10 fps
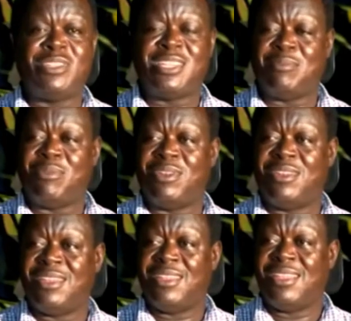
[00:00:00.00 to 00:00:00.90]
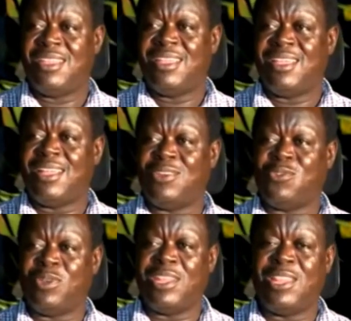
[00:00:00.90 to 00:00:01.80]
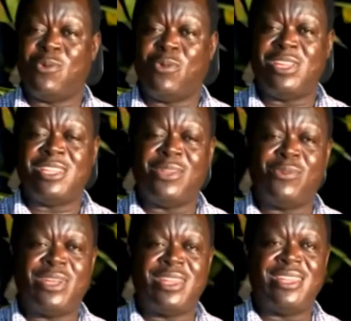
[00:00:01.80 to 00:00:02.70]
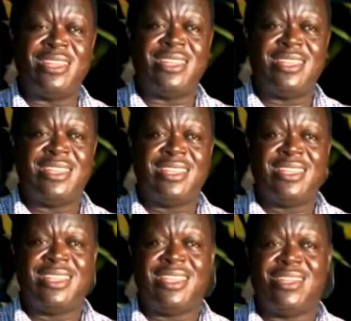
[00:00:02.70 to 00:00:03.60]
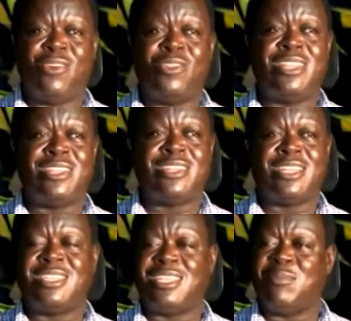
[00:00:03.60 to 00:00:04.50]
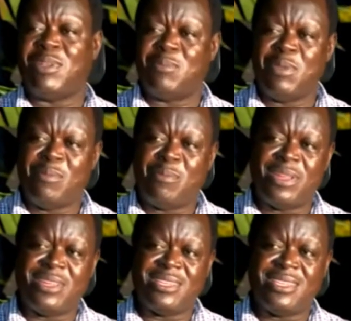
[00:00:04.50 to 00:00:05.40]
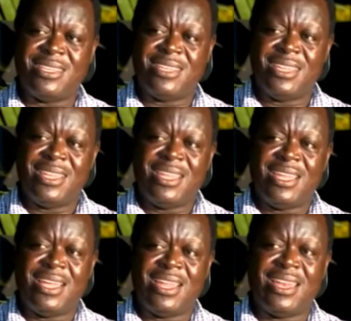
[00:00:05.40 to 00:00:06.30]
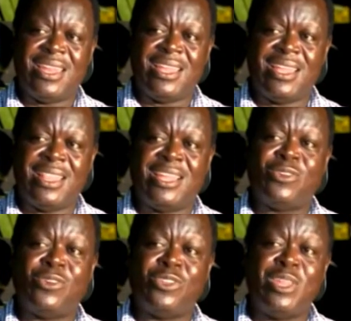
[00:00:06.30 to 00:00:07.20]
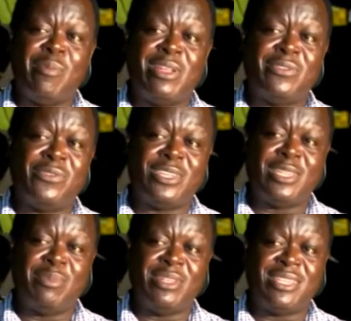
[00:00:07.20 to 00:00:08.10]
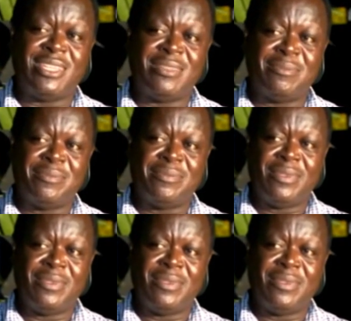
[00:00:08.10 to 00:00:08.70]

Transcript: to get the quality required, all the structures must be in place, and that also demands for CBC.